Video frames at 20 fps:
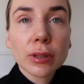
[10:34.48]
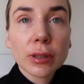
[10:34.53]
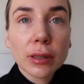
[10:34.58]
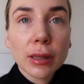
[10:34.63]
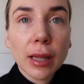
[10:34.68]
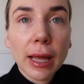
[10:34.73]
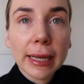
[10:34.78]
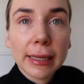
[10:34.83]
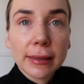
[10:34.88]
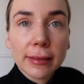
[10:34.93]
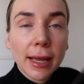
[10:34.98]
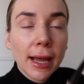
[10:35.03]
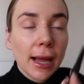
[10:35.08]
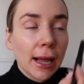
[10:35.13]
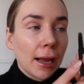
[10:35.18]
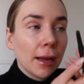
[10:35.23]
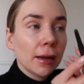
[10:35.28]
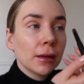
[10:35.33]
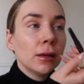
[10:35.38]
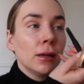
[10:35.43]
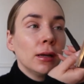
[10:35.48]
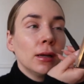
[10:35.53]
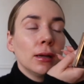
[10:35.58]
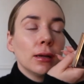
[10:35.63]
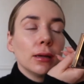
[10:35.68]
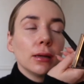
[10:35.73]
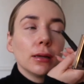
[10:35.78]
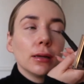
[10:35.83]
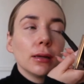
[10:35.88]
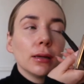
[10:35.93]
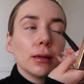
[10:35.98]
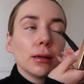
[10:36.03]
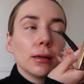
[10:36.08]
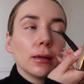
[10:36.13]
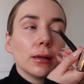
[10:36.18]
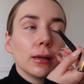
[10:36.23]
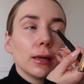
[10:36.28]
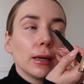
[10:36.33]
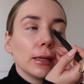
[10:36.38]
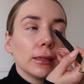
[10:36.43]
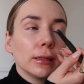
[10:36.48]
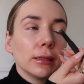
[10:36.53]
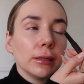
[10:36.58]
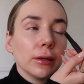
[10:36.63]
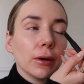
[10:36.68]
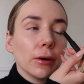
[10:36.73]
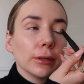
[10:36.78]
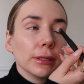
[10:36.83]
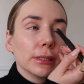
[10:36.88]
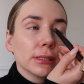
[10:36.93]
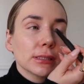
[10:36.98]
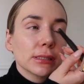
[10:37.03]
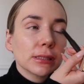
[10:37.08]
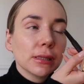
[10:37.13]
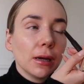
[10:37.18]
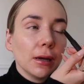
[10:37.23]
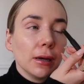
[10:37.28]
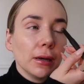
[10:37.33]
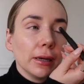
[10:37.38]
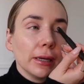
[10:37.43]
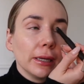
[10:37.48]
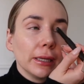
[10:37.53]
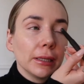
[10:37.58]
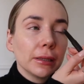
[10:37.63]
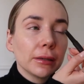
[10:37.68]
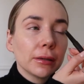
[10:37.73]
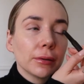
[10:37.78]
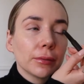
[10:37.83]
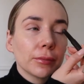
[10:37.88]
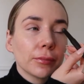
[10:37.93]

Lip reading: Like that. And the other side.